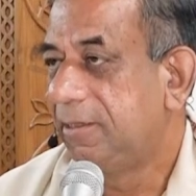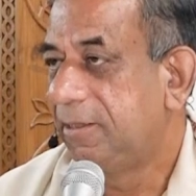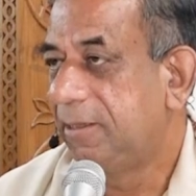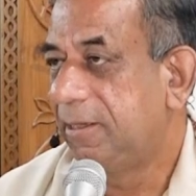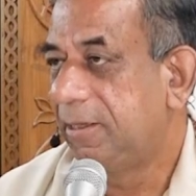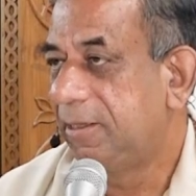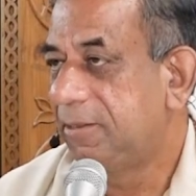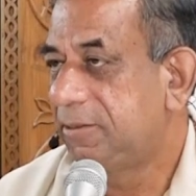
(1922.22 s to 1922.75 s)

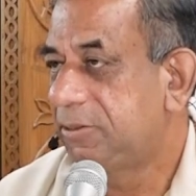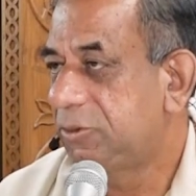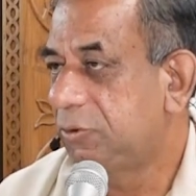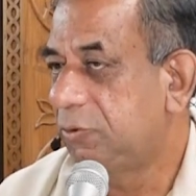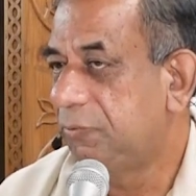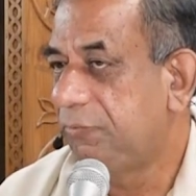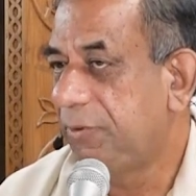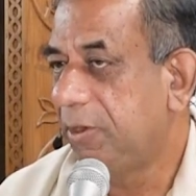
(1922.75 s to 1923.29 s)
I'm
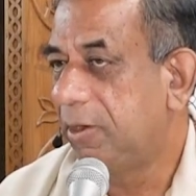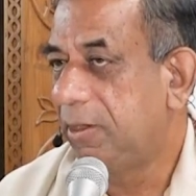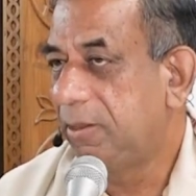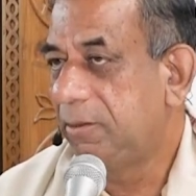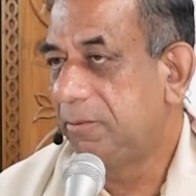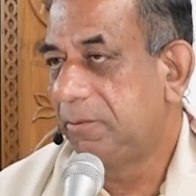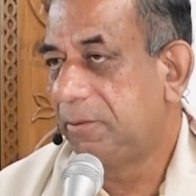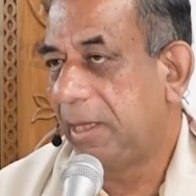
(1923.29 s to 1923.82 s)
sure we
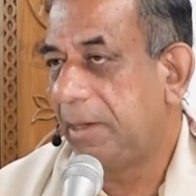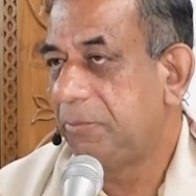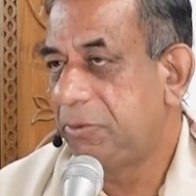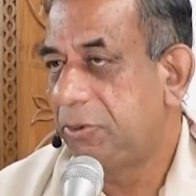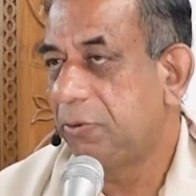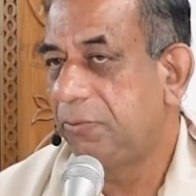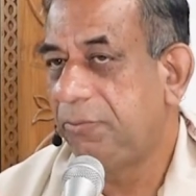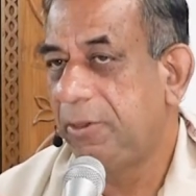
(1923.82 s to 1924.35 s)

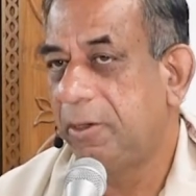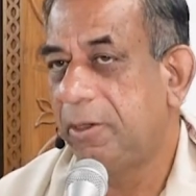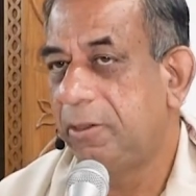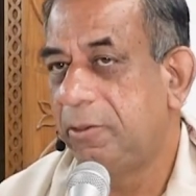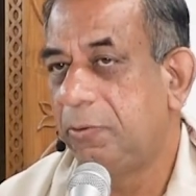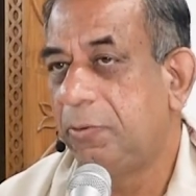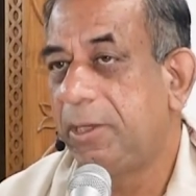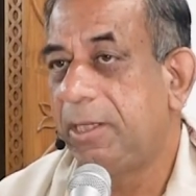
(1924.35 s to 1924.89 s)
all
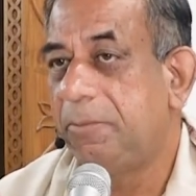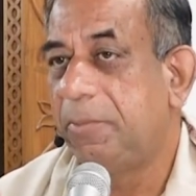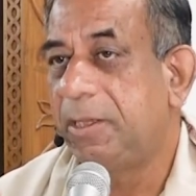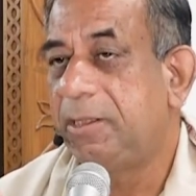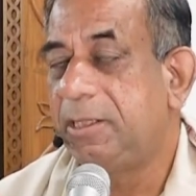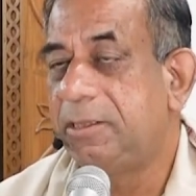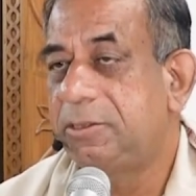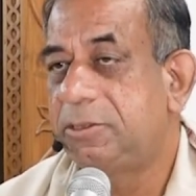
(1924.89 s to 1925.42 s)
know it,
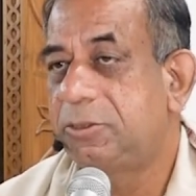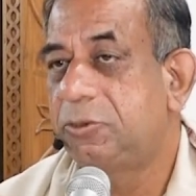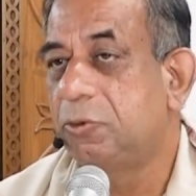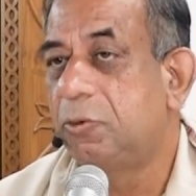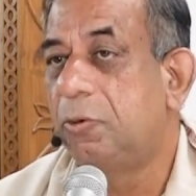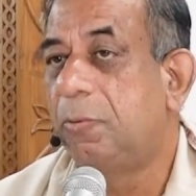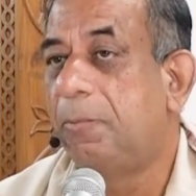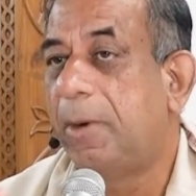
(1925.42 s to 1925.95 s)
but it's
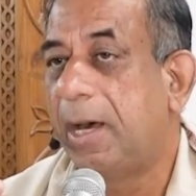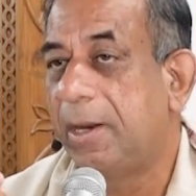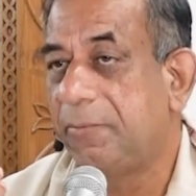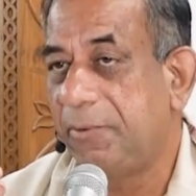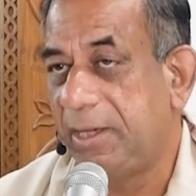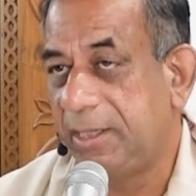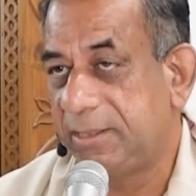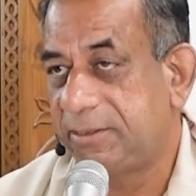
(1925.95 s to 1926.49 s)
so
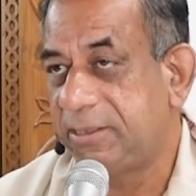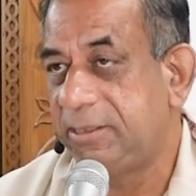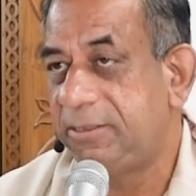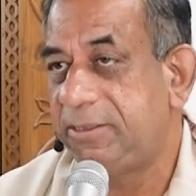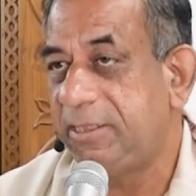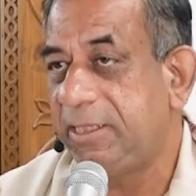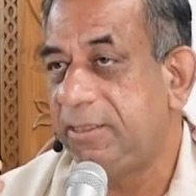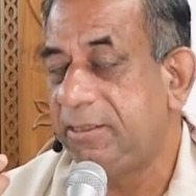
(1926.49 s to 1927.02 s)
marvelous. It
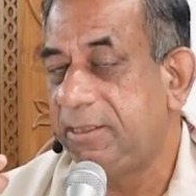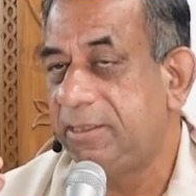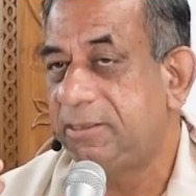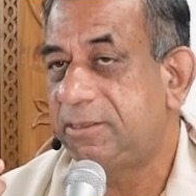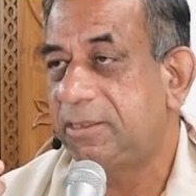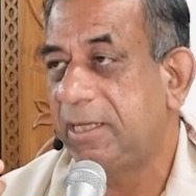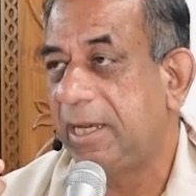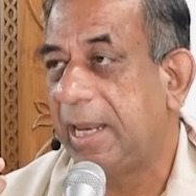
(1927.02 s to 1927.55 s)

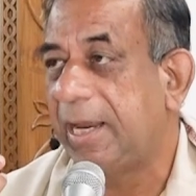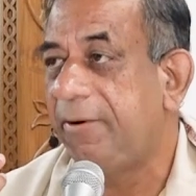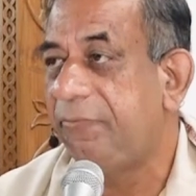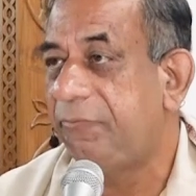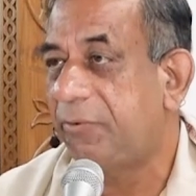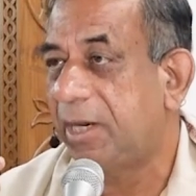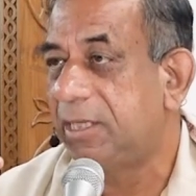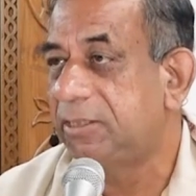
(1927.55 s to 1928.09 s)
changes,
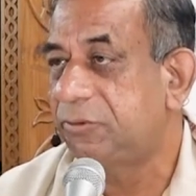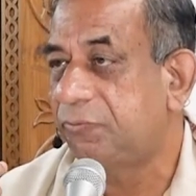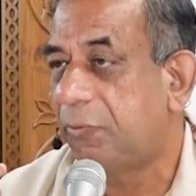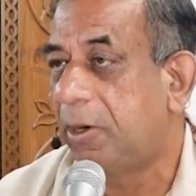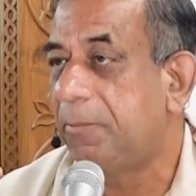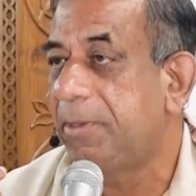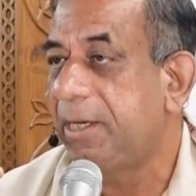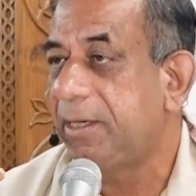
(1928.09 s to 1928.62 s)

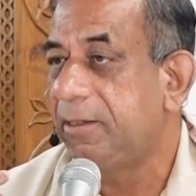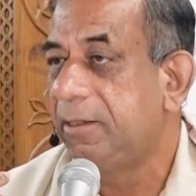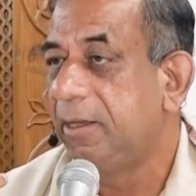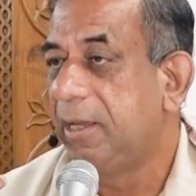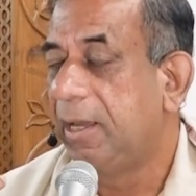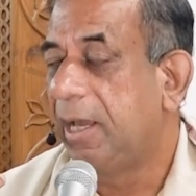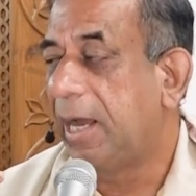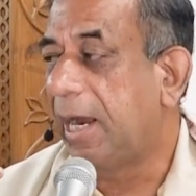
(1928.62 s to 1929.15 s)
life-transforming
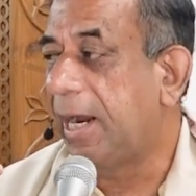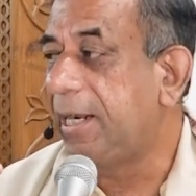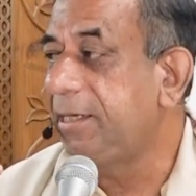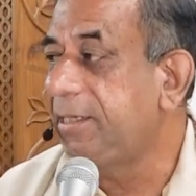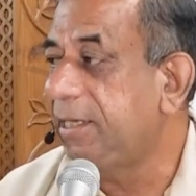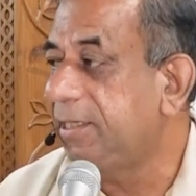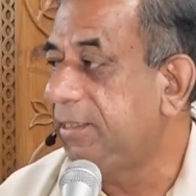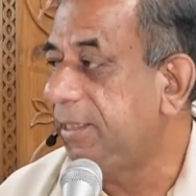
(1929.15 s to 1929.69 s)

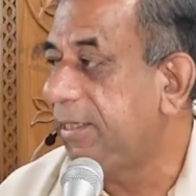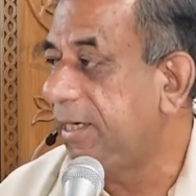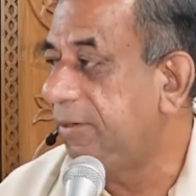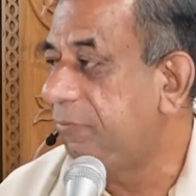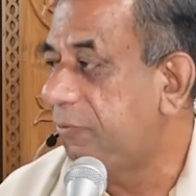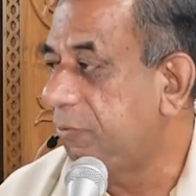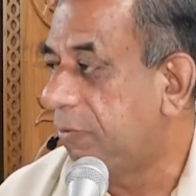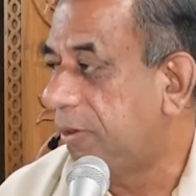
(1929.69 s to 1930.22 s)
idea they
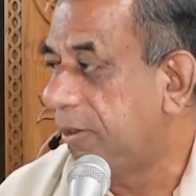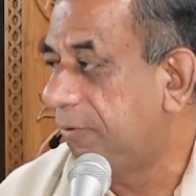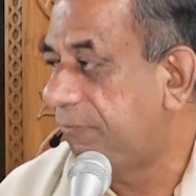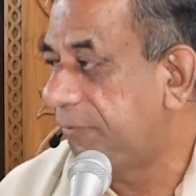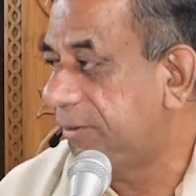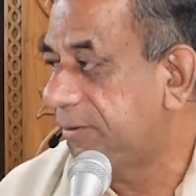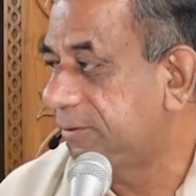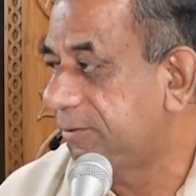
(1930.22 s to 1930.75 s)
gave to all of
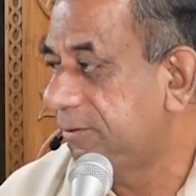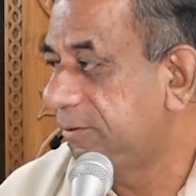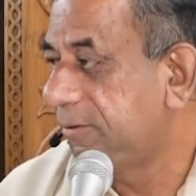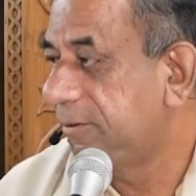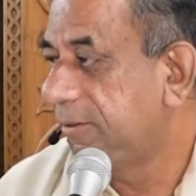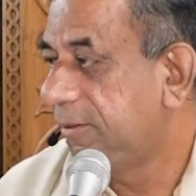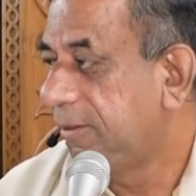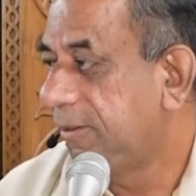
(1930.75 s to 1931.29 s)
us.
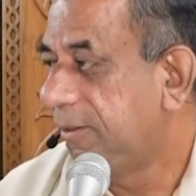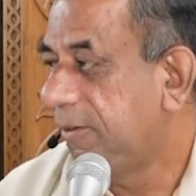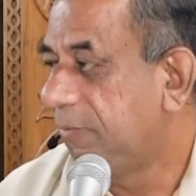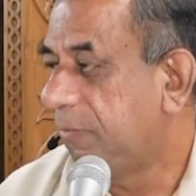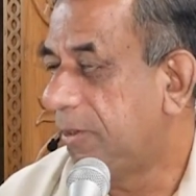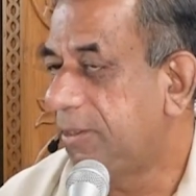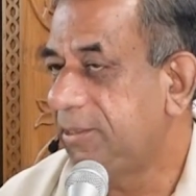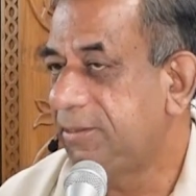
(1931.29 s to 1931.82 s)

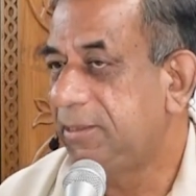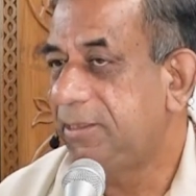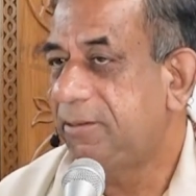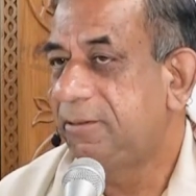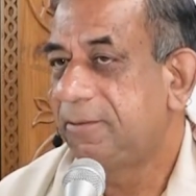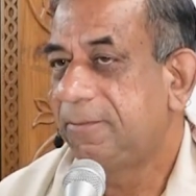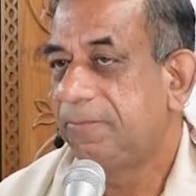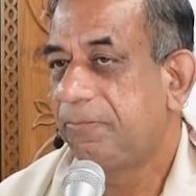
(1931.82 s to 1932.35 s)
What is
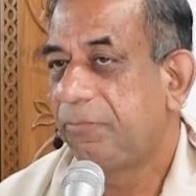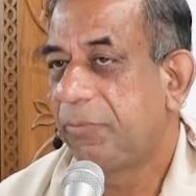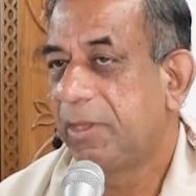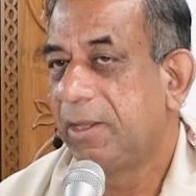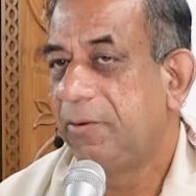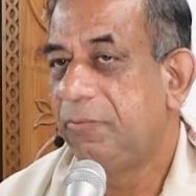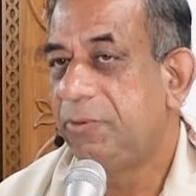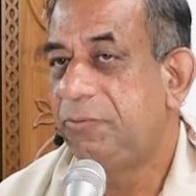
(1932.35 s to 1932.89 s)
it?
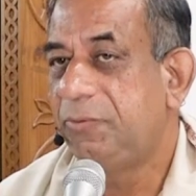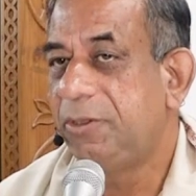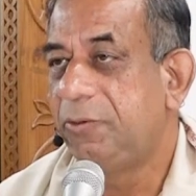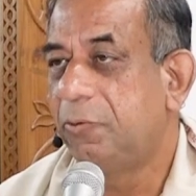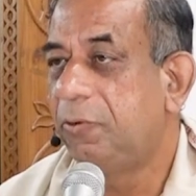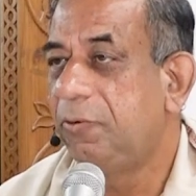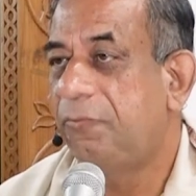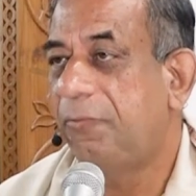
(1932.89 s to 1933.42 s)
Which we
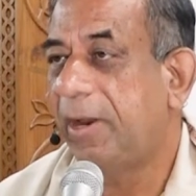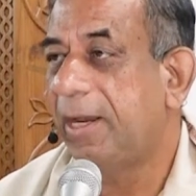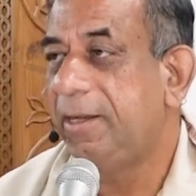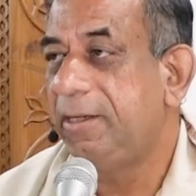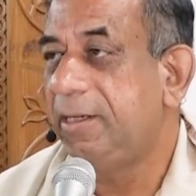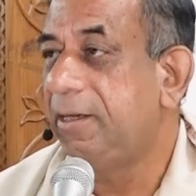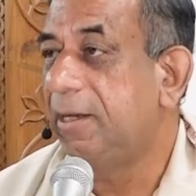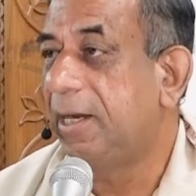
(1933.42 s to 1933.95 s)
don't
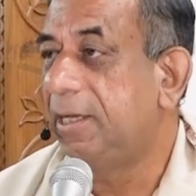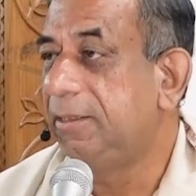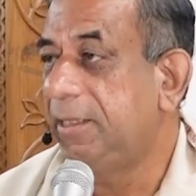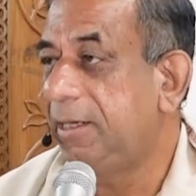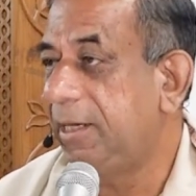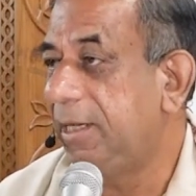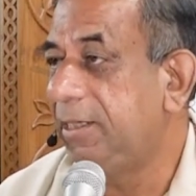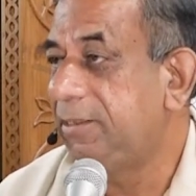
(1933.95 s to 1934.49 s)
find in other
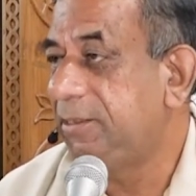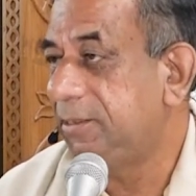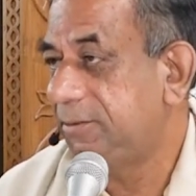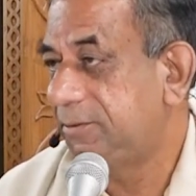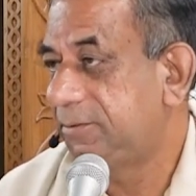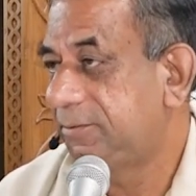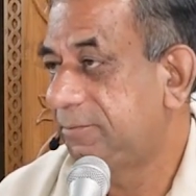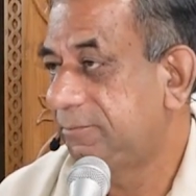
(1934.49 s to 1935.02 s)

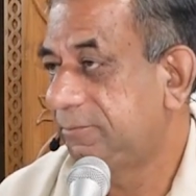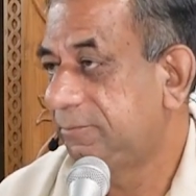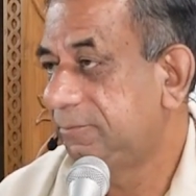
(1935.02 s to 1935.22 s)
religions.